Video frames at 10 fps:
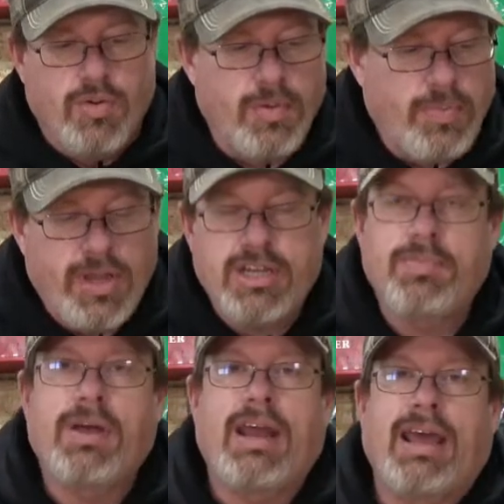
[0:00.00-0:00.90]

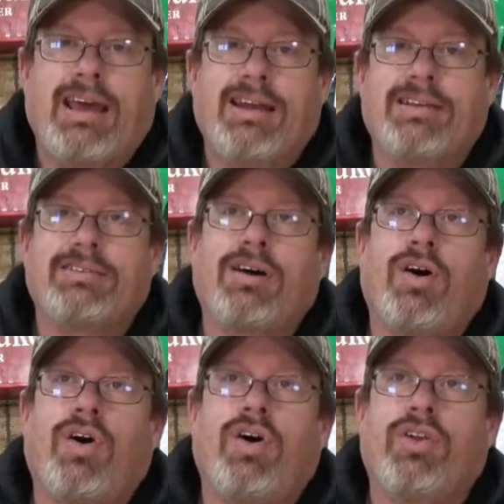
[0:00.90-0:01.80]
replacement, and it's
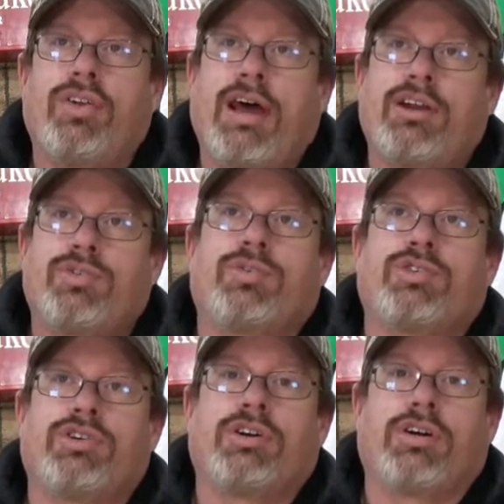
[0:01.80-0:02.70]
all natural
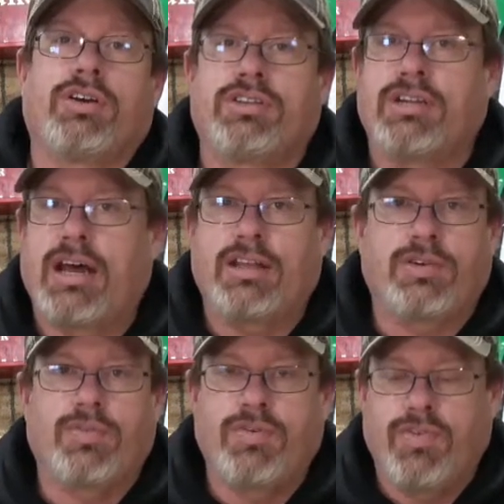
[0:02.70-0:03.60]
sugar. It's not
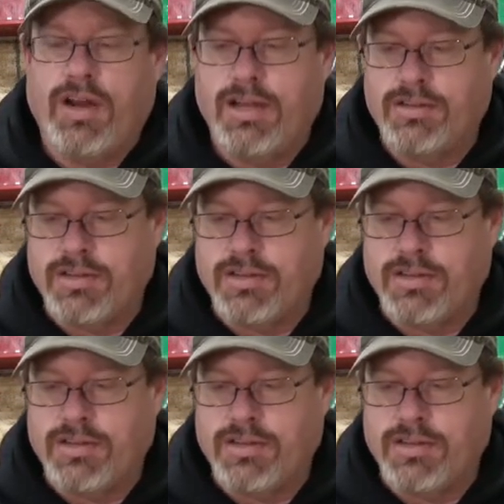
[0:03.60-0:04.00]
the refined